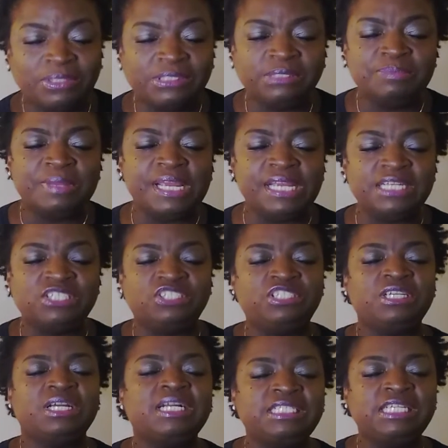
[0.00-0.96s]
Which
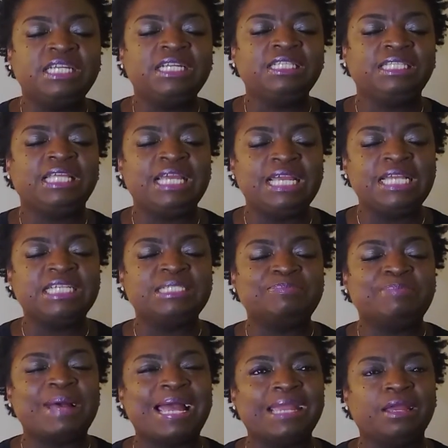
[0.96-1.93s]
means judging
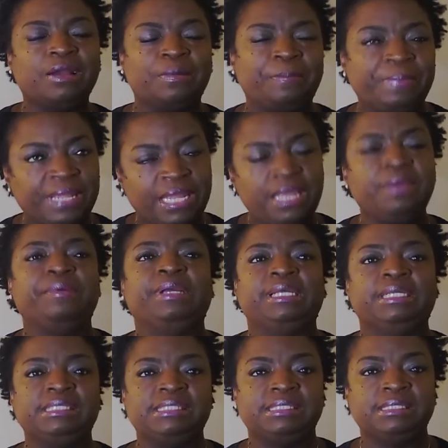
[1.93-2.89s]
things by
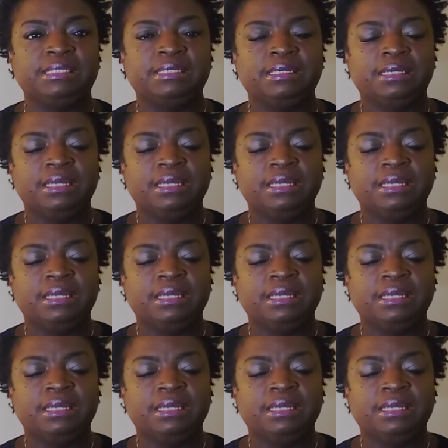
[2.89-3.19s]
appearance.